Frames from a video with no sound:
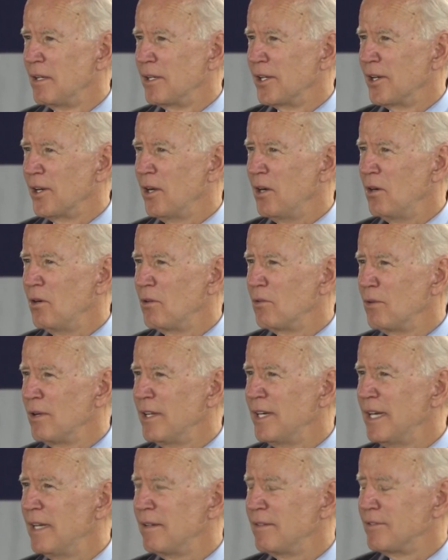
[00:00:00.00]
You know,
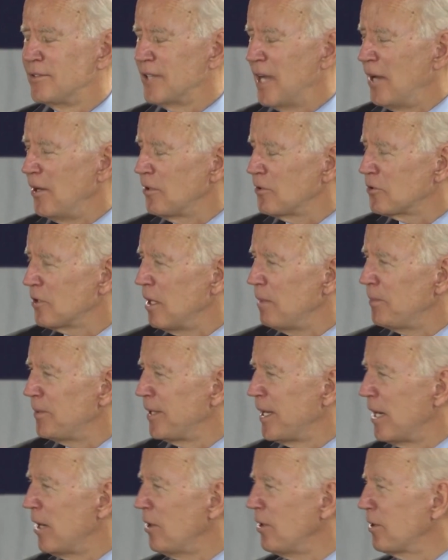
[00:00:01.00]
Donald Trump
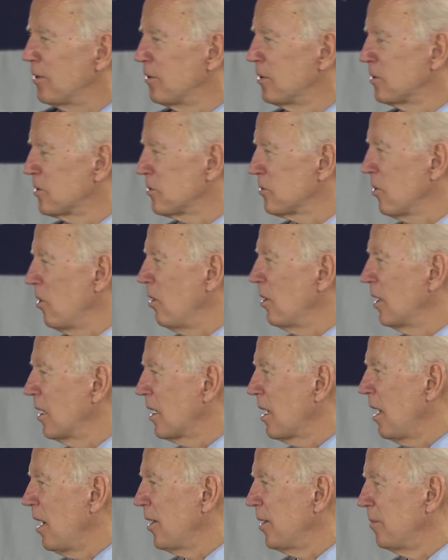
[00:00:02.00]
inherited a strong
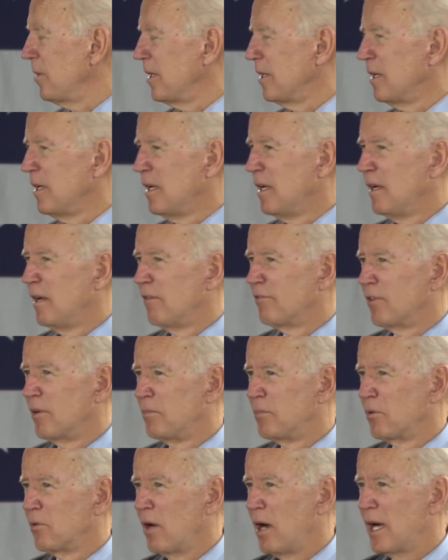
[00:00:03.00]
economy
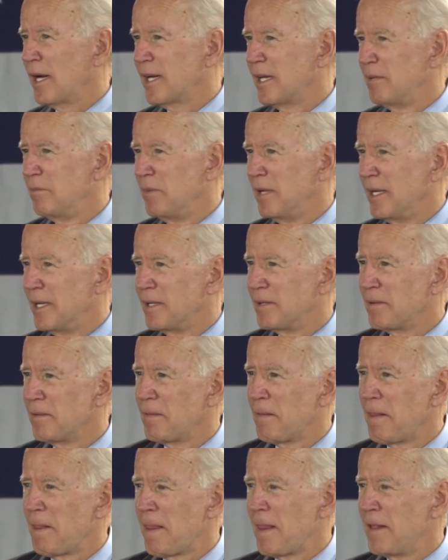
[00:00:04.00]
from Barack and me.
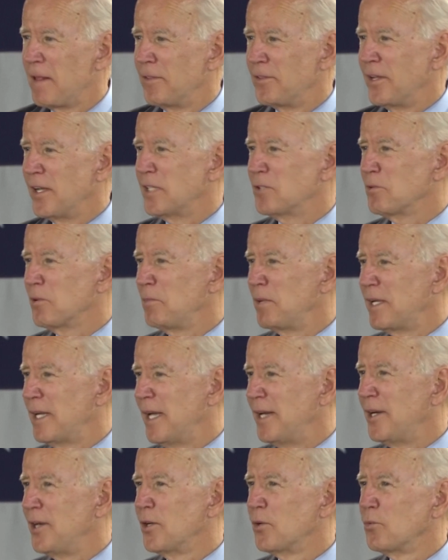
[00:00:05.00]
Things were
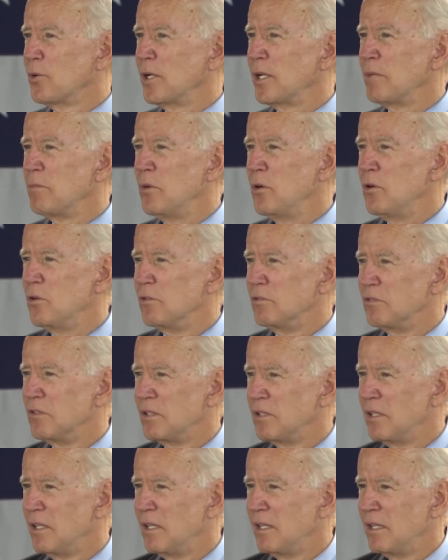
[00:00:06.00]
beginning to really move.
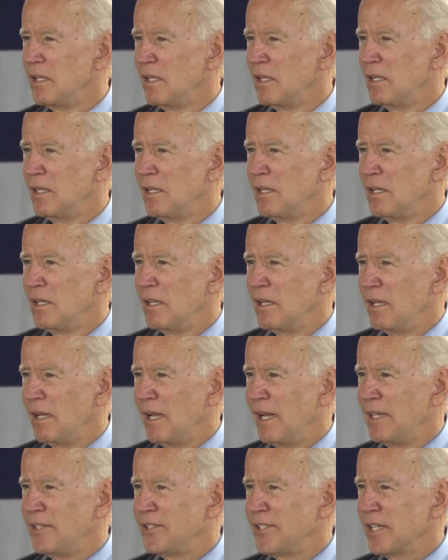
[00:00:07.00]

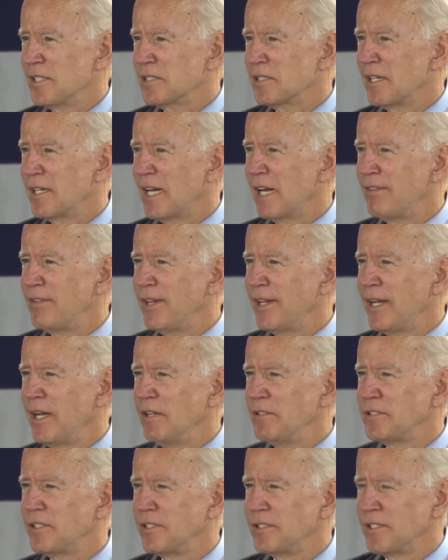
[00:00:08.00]
And just like everything
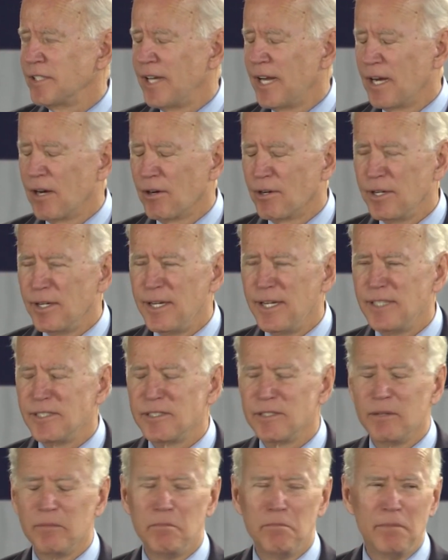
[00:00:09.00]
else he's inherited,
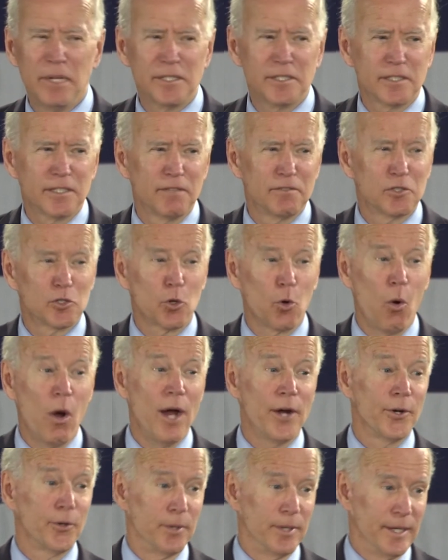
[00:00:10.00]
he's in the midst of
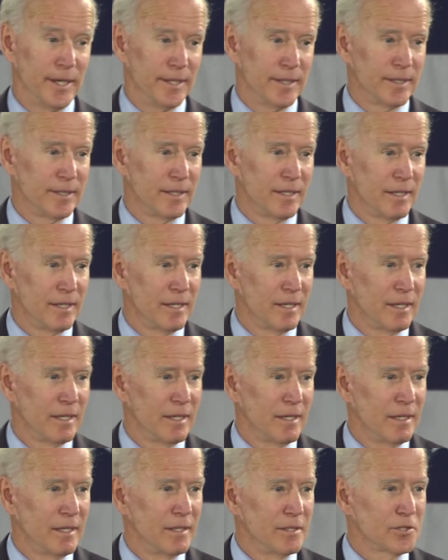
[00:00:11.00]
squandering it.
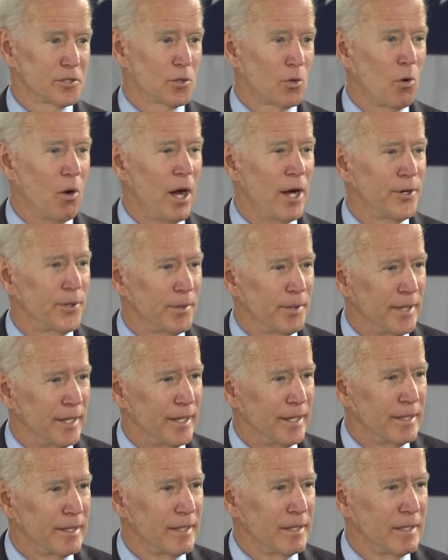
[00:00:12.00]
Squandering.
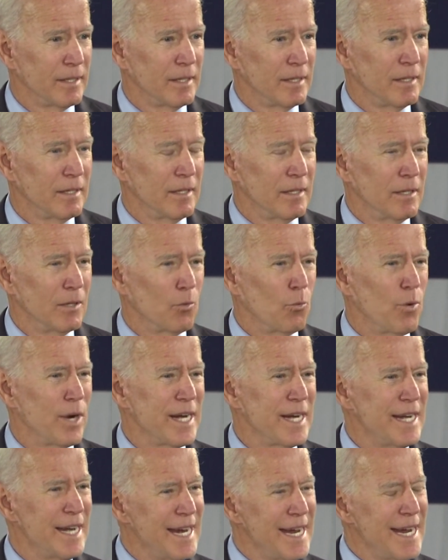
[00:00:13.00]
We
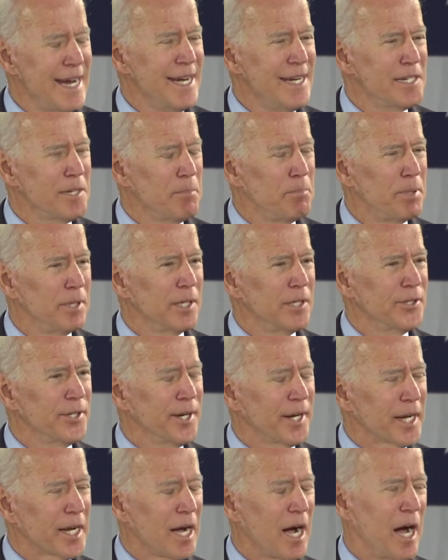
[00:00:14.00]
need to build
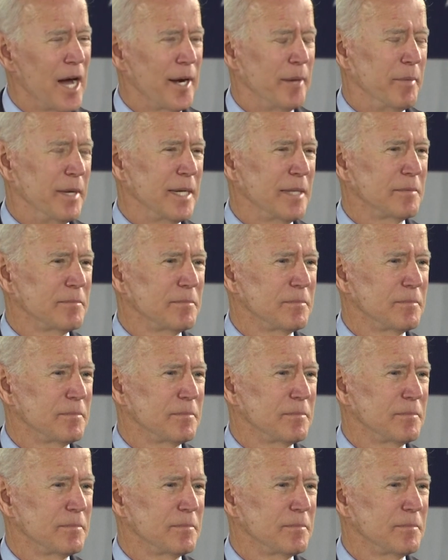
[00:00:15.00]
an economy.